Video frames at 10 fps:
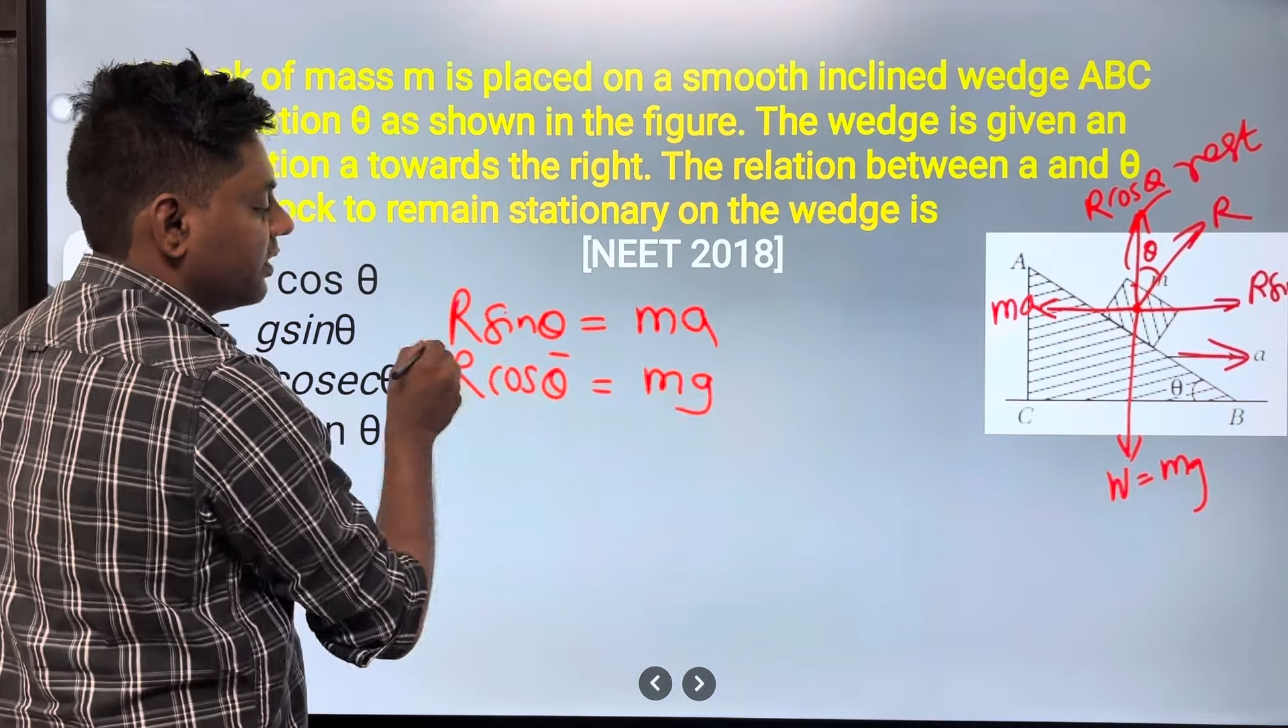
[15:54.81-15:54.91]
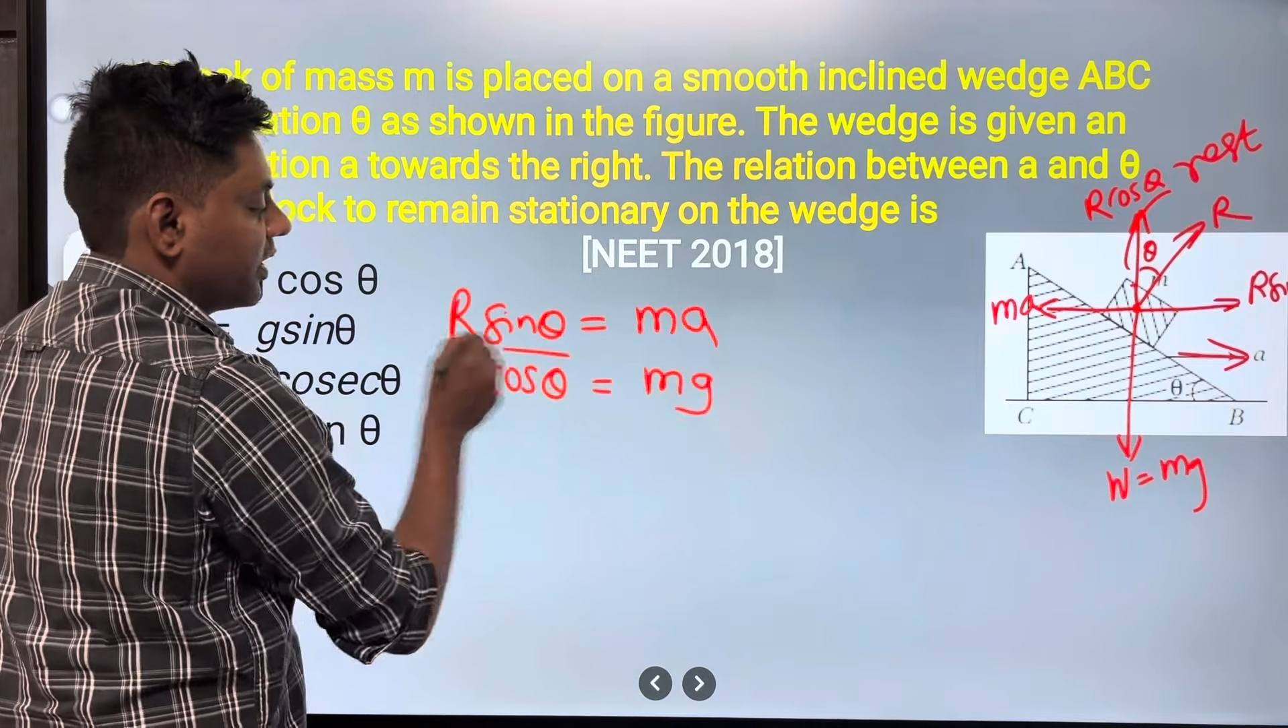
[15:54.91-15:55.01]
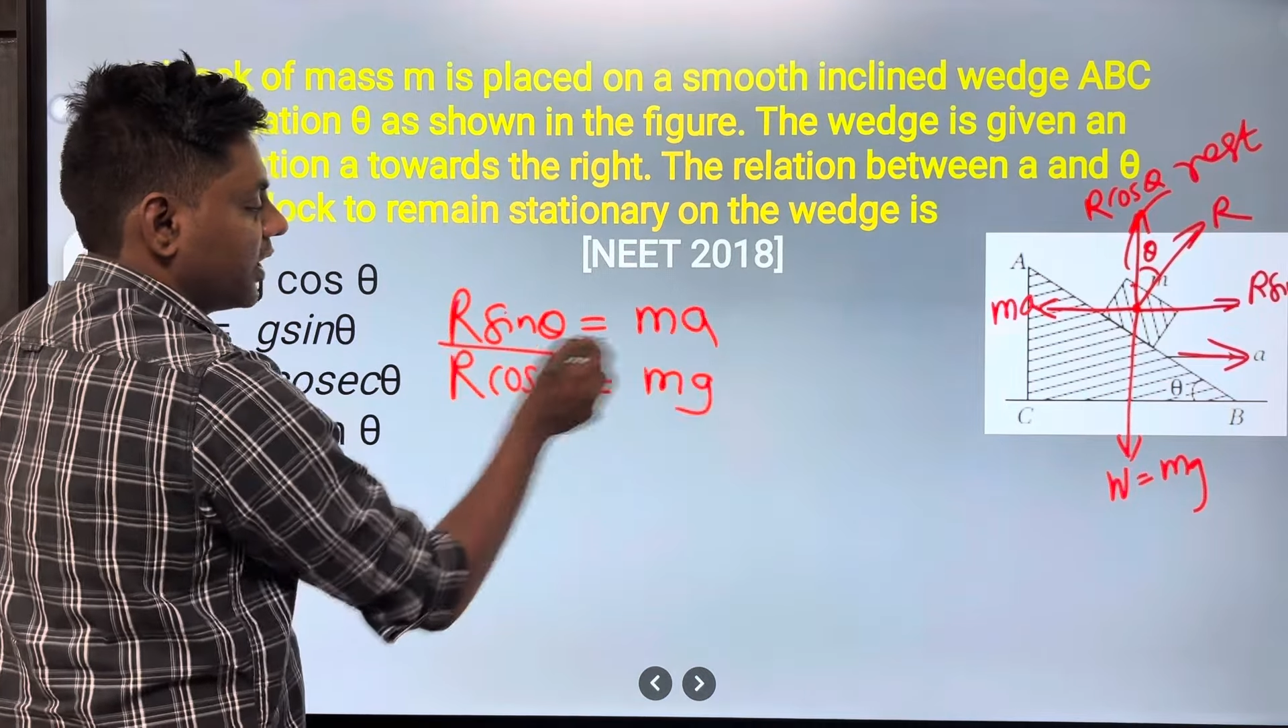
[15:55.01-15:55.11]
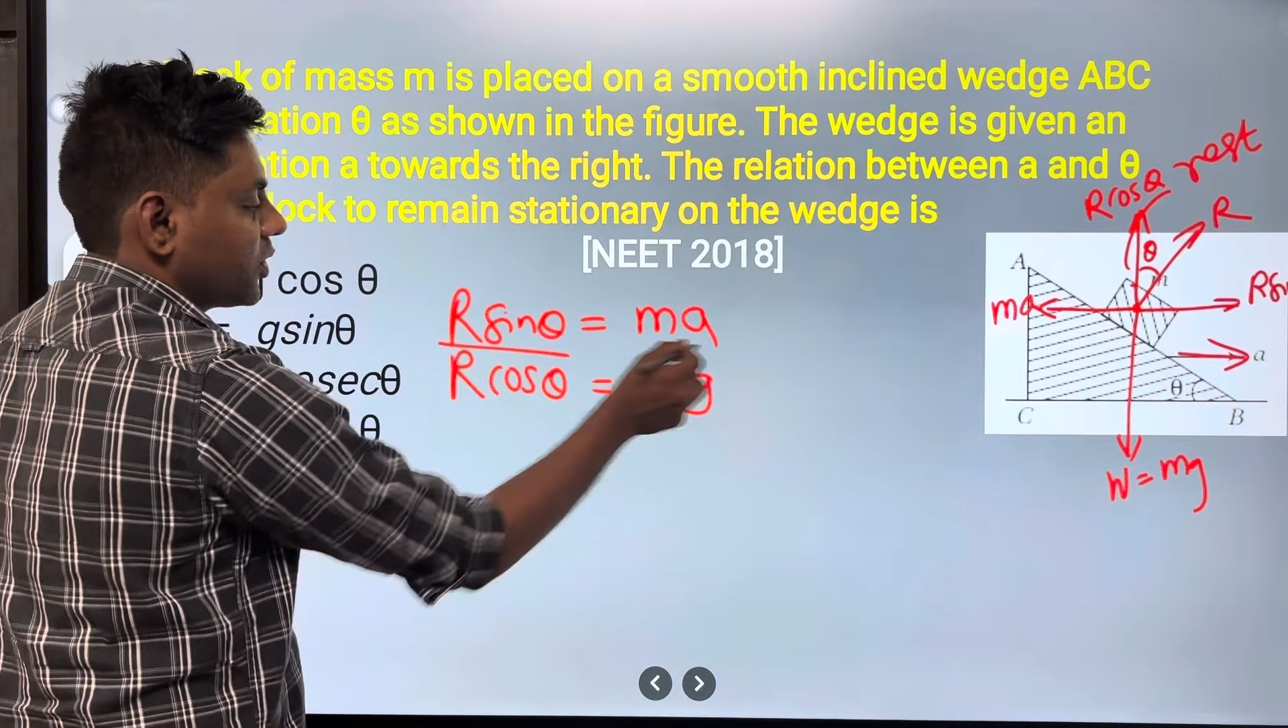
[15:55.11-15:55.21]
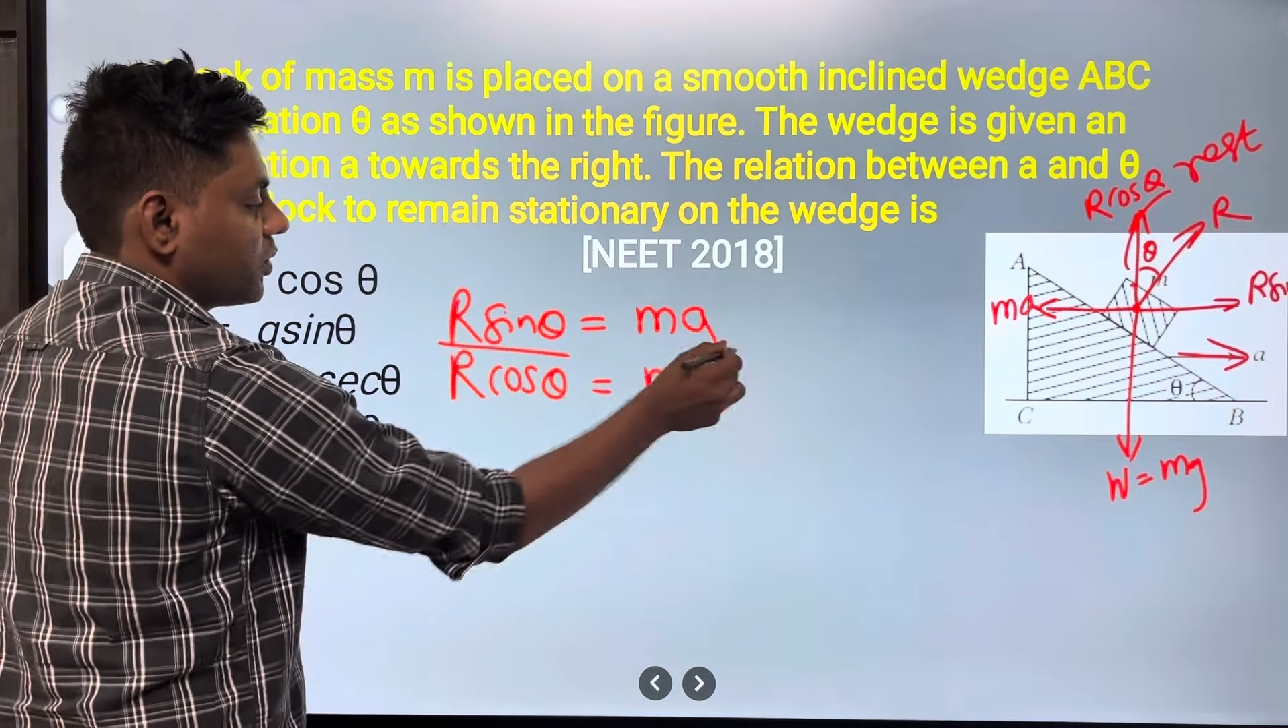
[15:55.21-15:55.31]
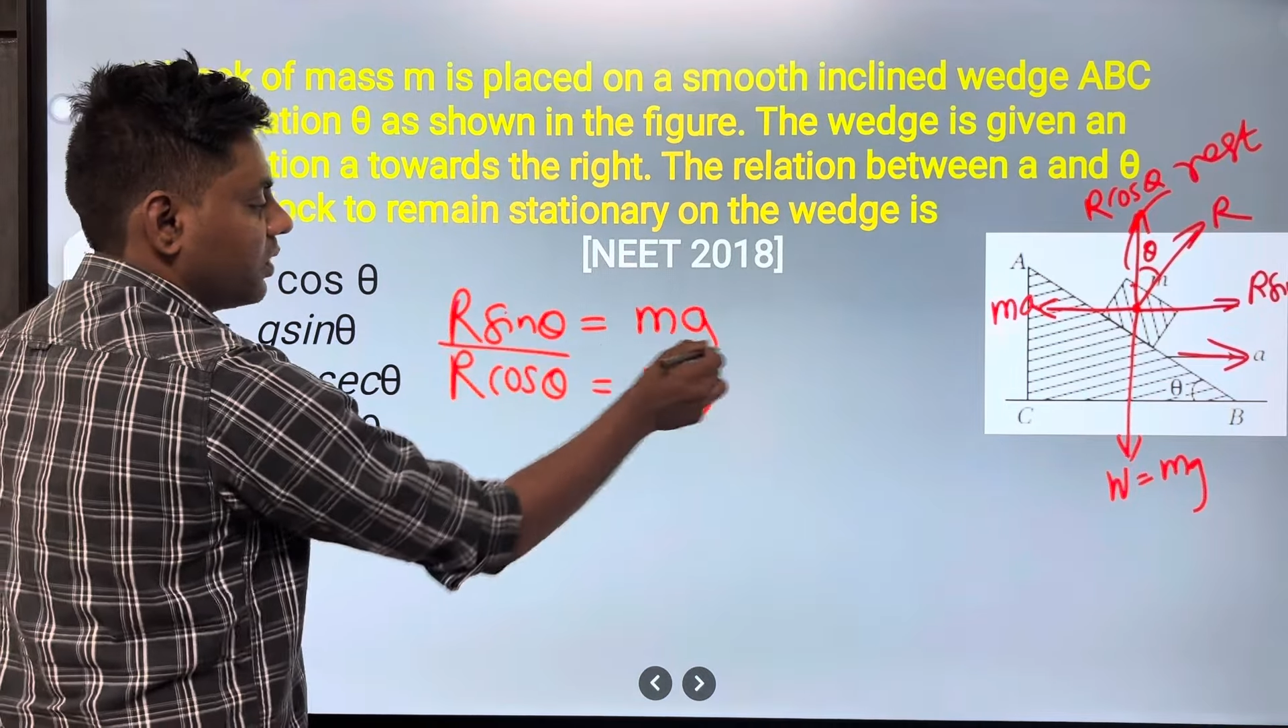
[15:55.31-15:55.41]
the ratio,